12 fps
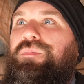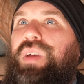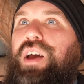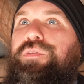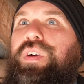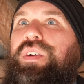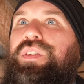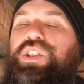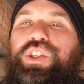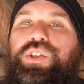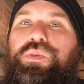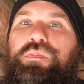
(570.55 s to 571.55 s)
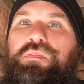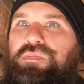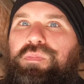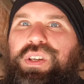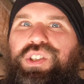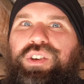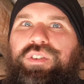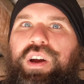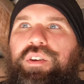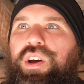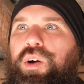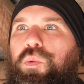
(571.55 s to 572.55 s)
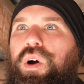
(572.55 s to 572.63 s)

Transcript: I found that just mixing around hot